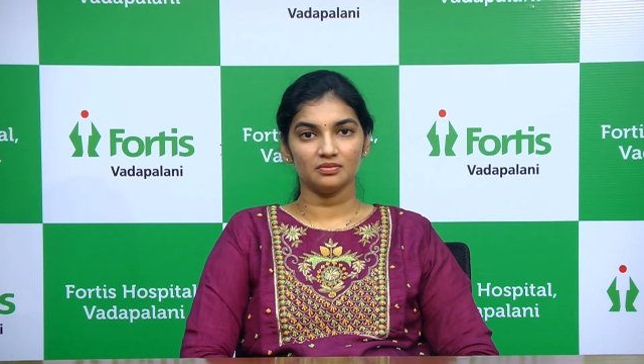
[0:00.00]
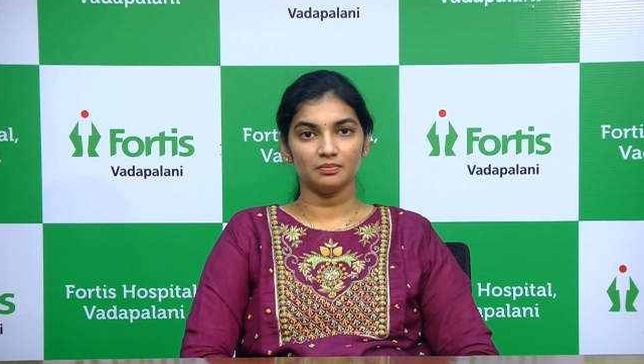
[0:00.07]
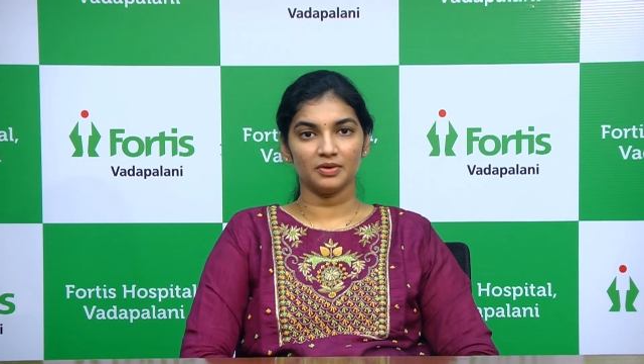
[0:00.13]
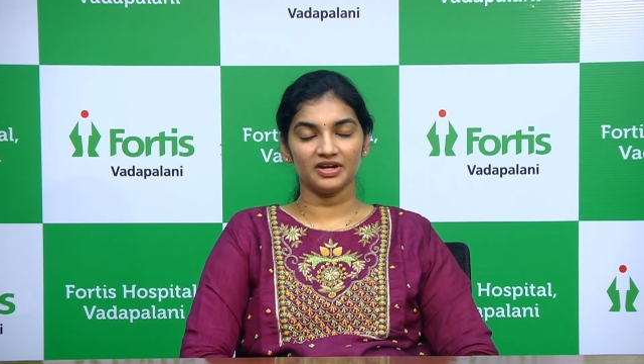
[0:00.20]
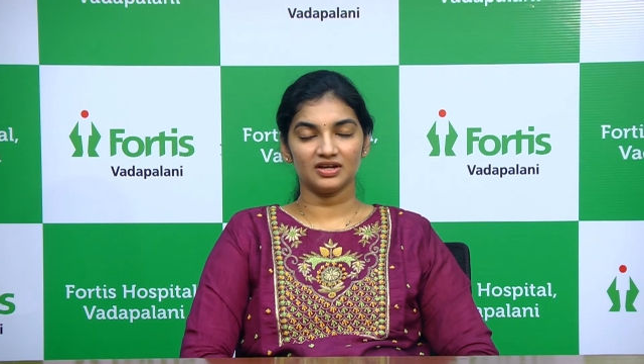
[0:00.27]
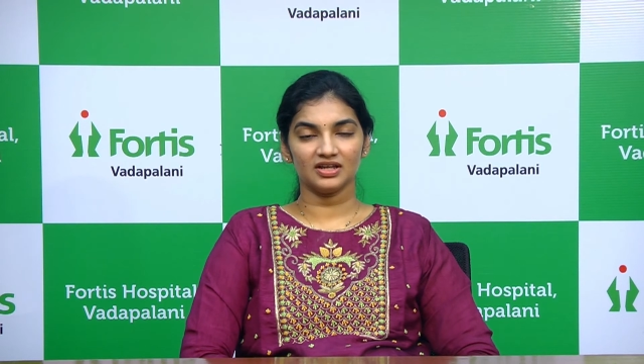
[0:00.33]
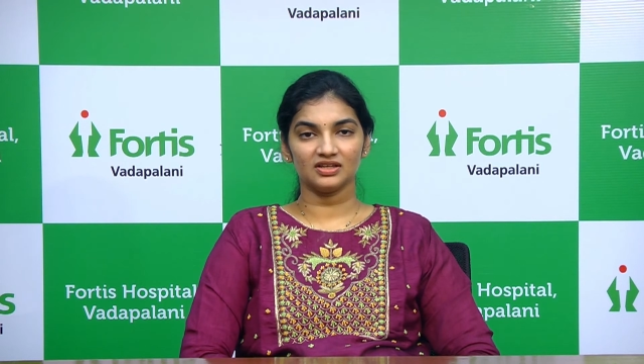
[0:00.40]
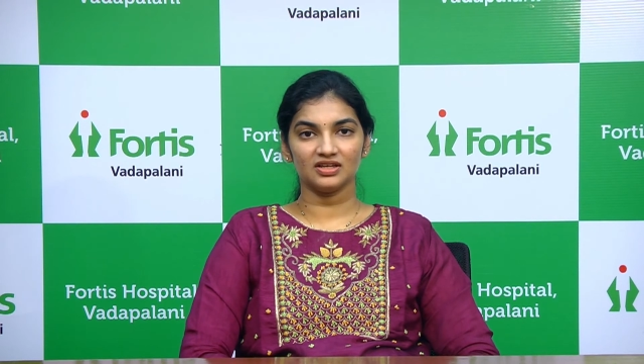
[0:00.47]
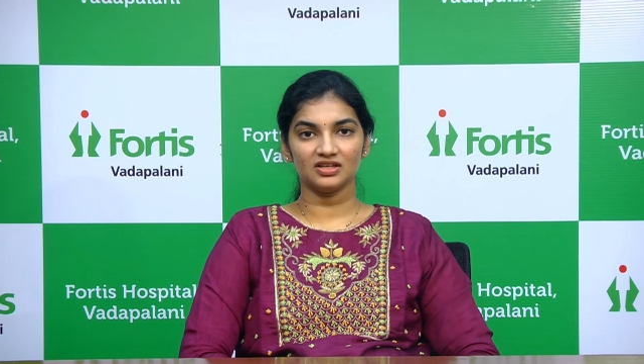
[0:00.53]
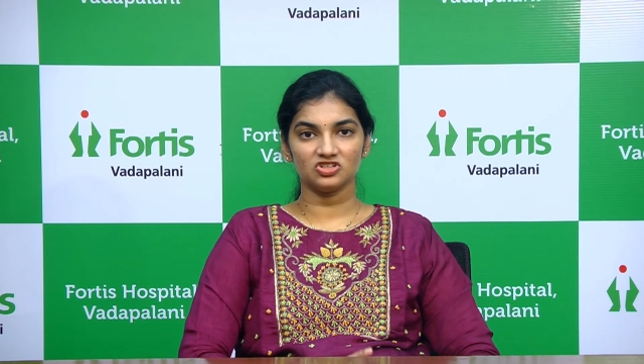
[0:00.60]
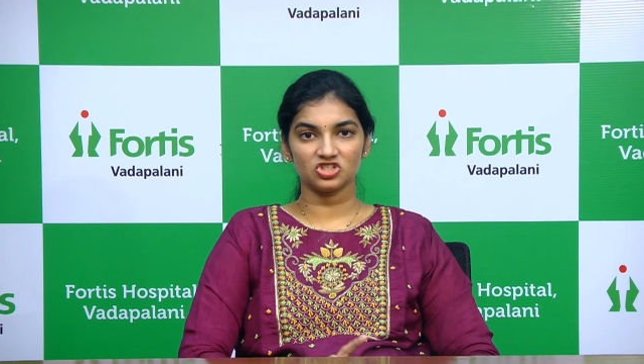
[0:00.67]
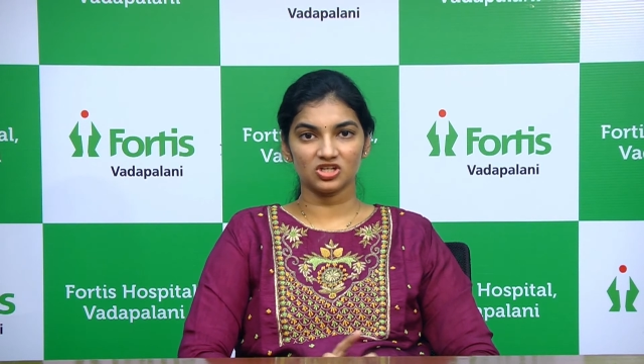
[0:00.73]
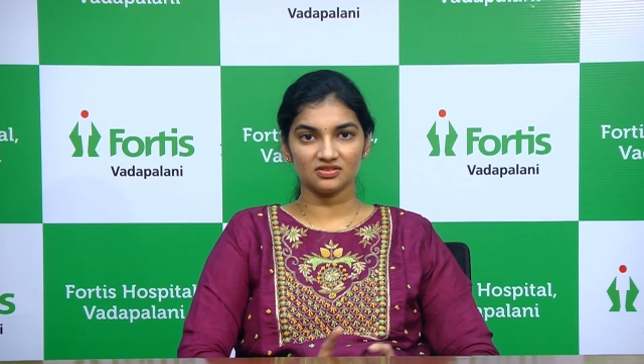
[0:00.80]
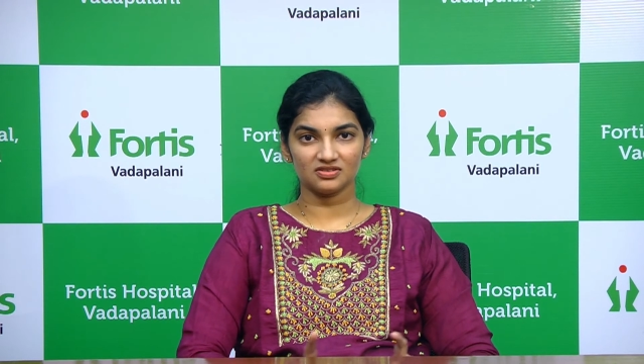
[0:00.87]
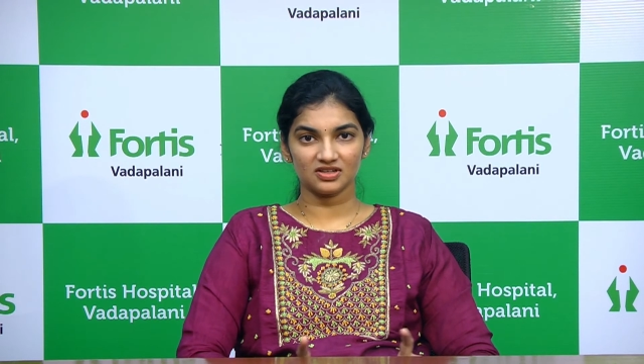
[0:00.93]
by taking
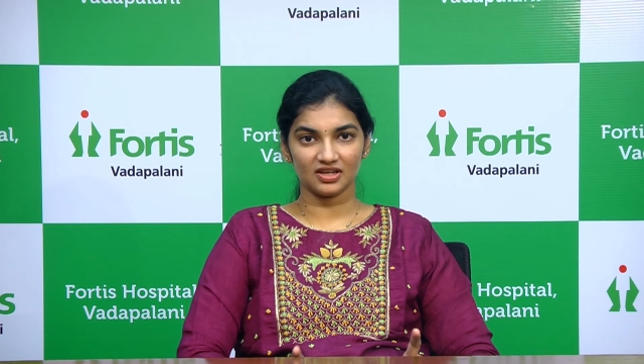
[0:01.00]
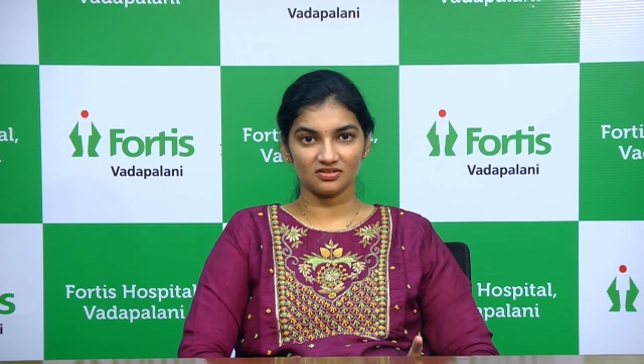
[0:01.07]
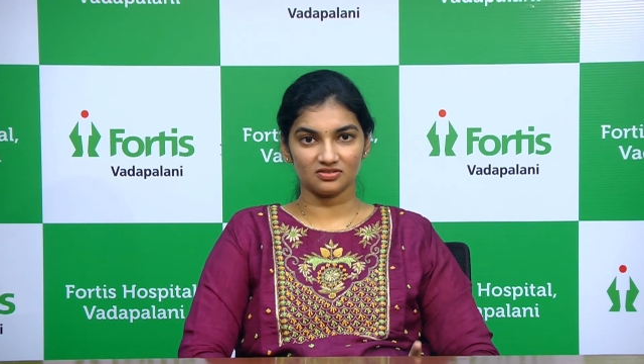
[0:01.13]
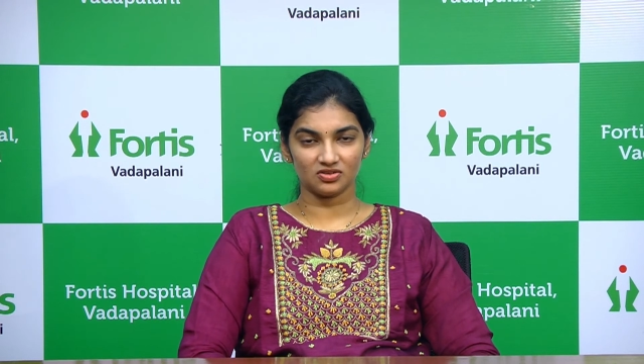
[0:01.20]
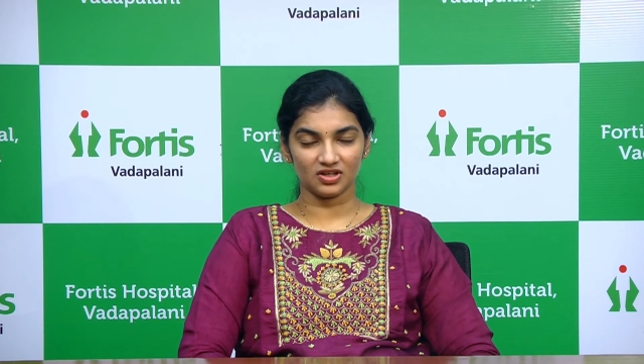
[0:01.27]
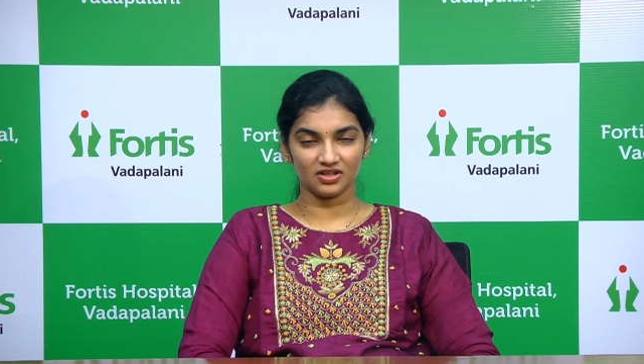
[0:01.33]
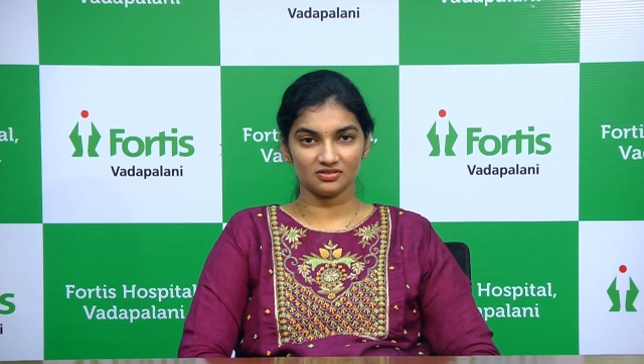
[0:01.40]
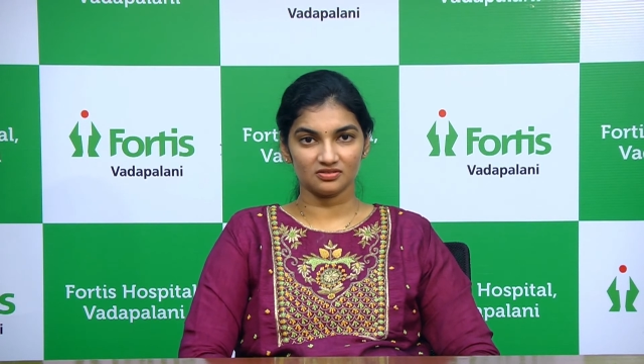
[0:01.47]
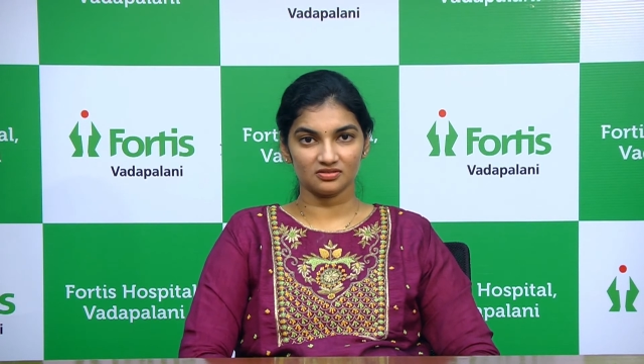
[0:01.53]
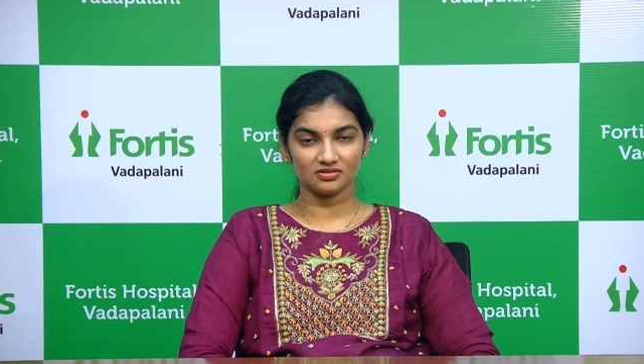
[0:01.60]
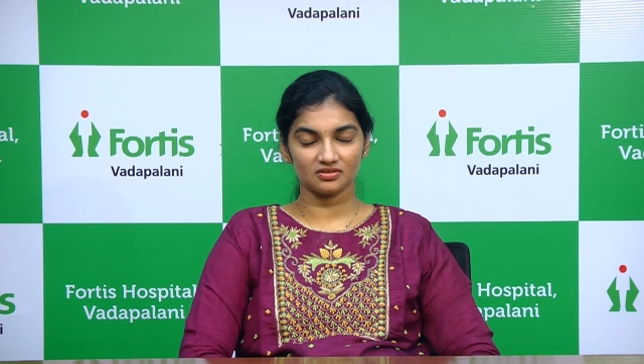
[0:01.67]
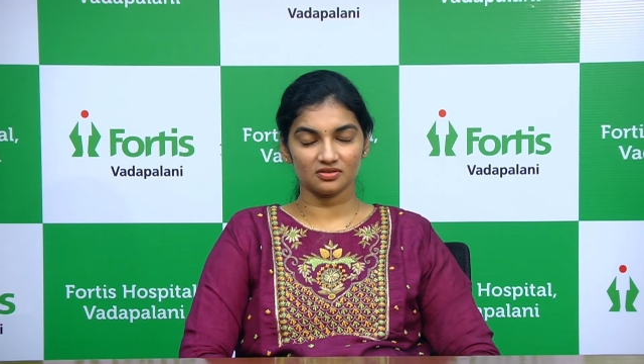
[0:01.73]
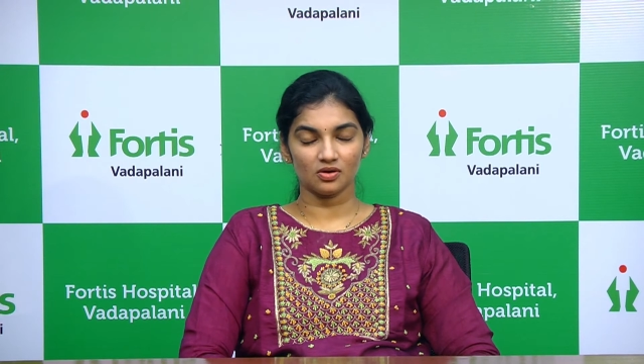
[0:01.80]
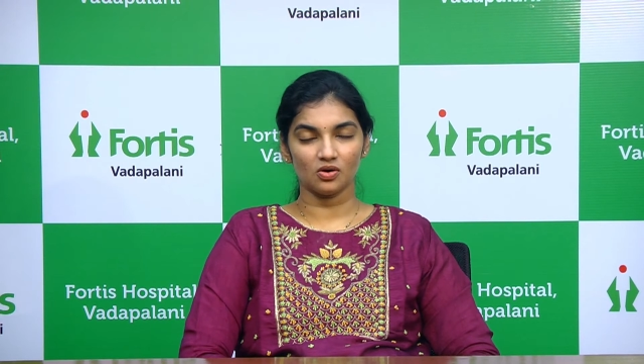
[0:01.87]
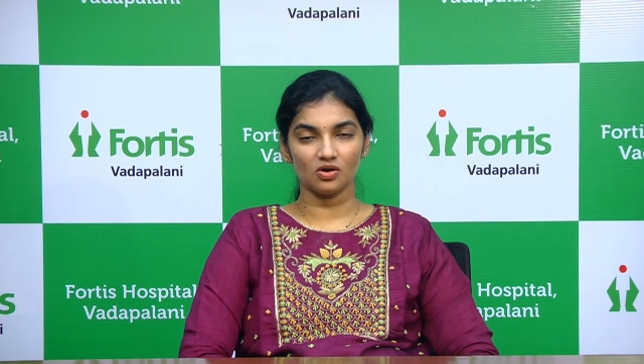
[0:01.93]
chest x-rays
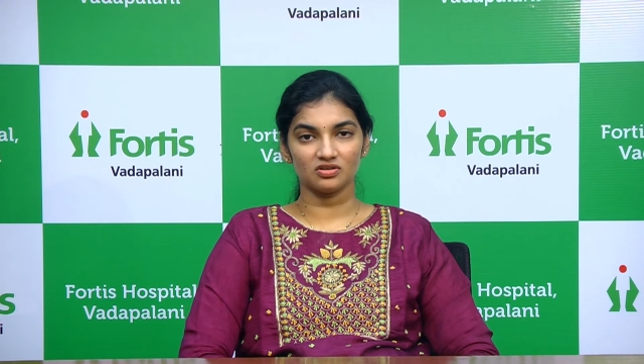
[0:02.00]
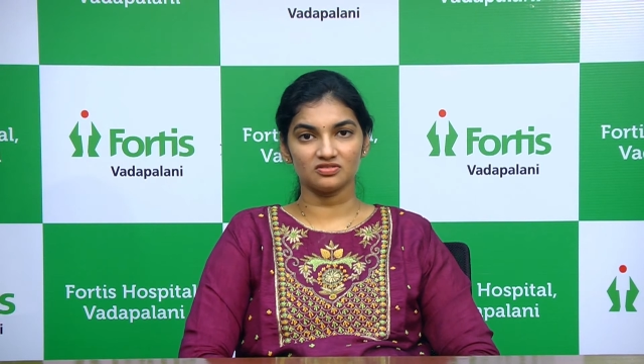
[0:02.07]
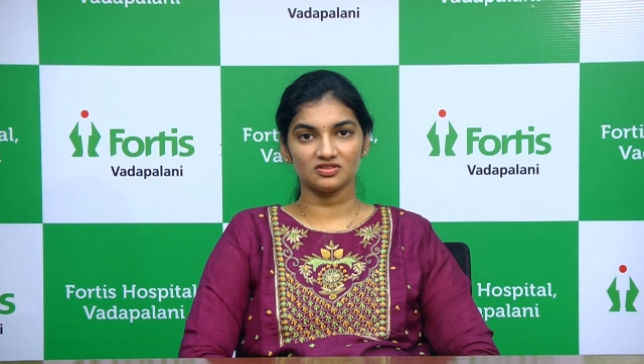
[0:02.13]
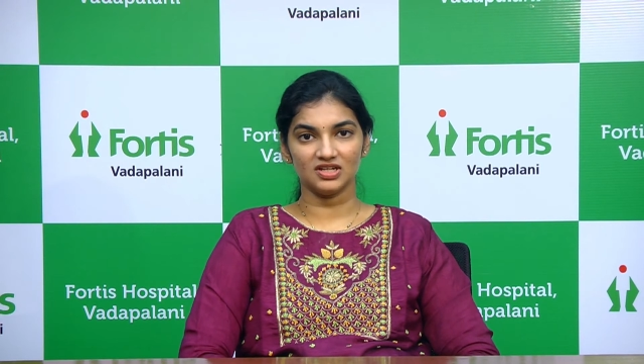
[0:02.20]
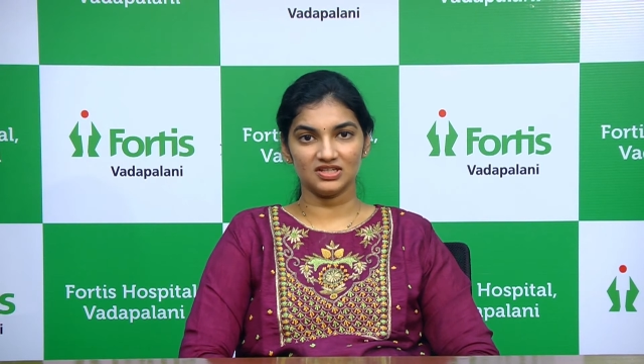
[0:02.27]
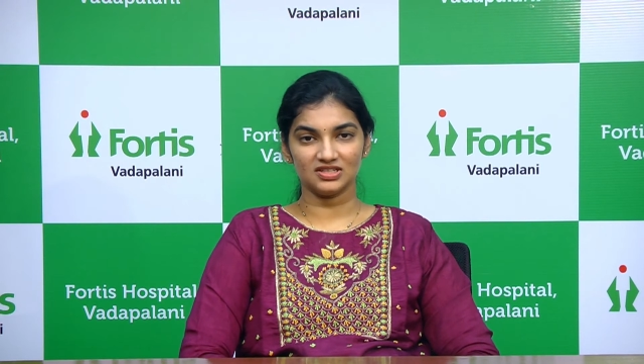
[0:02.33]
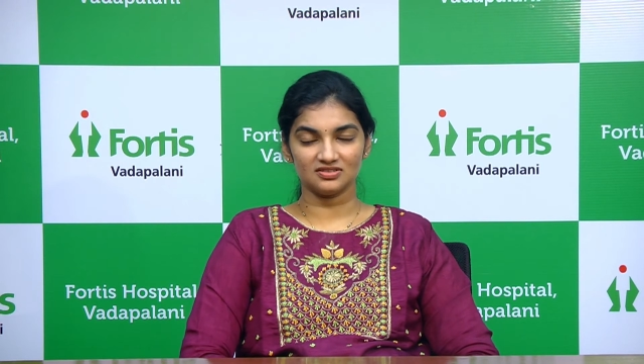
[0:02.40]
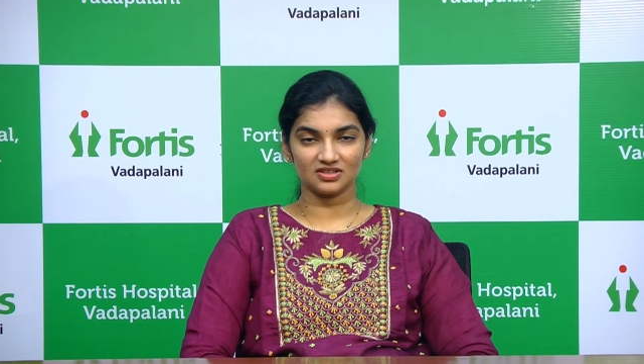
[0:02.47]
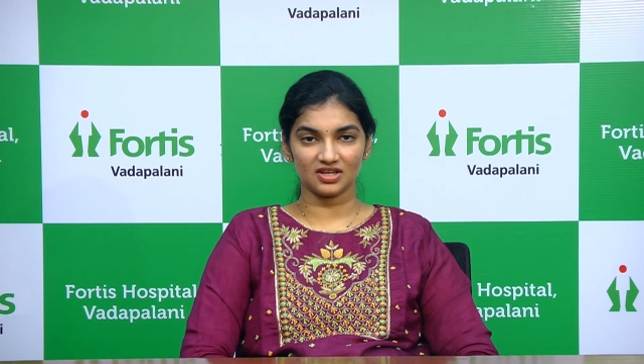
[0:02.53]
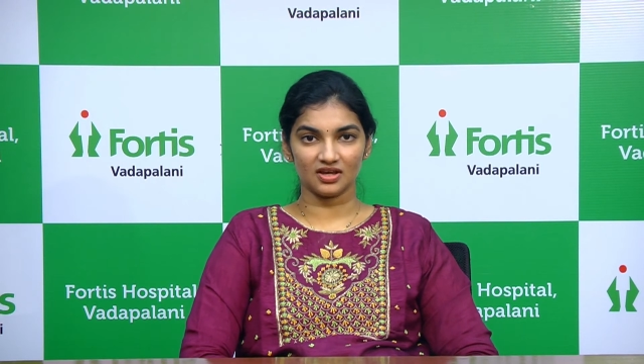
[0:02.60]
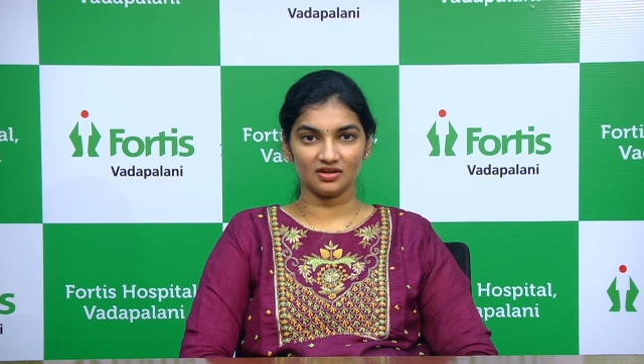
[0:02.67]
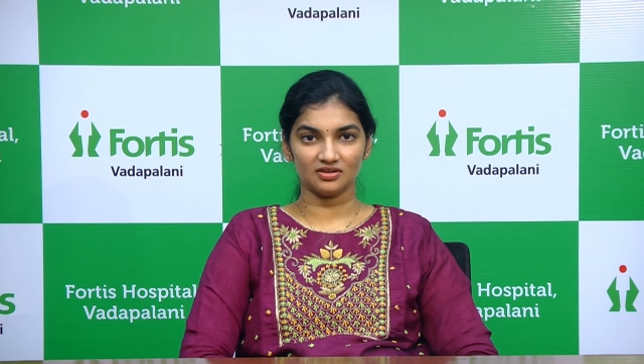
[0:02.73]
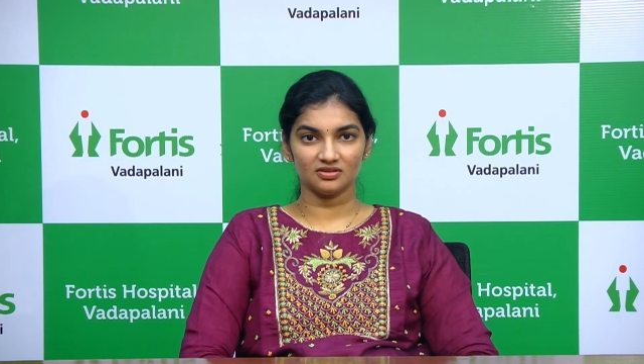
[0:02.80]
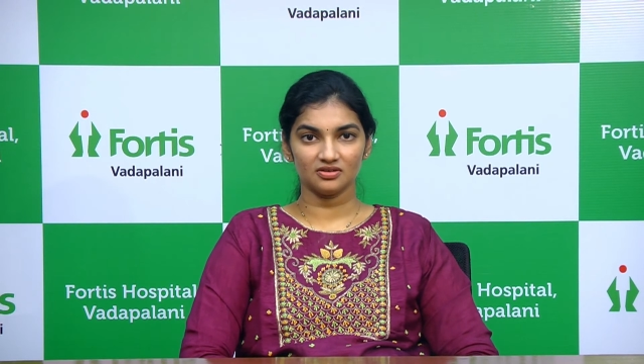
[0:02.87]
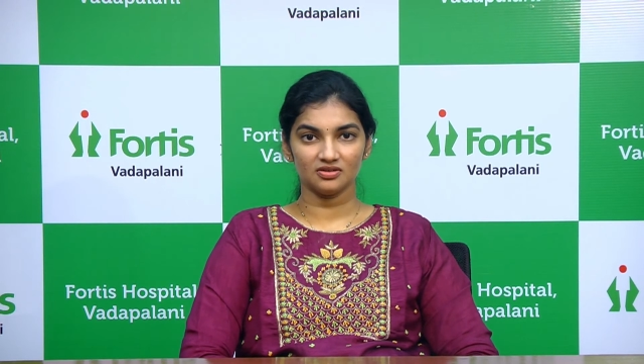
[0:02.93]
or CT scan